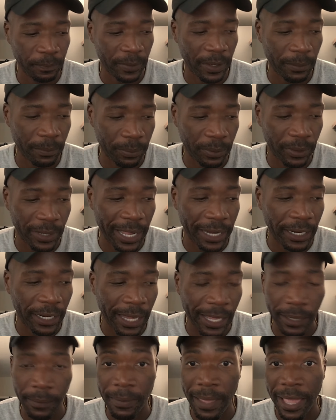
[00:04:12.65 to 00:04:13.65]
and put out a
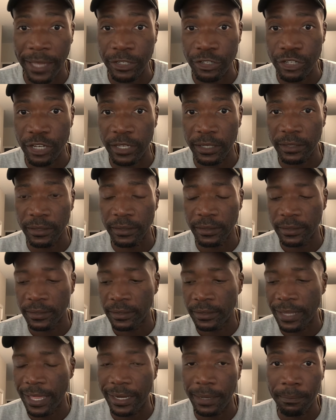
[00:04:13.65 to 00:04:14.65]
lot of bad shit
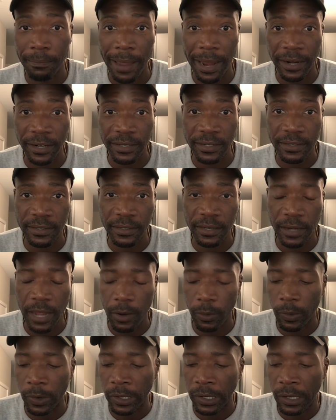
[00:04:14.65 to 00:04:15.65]
that embarrasses the
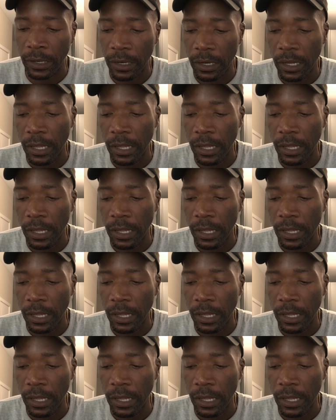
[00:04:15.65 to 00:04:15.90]
network,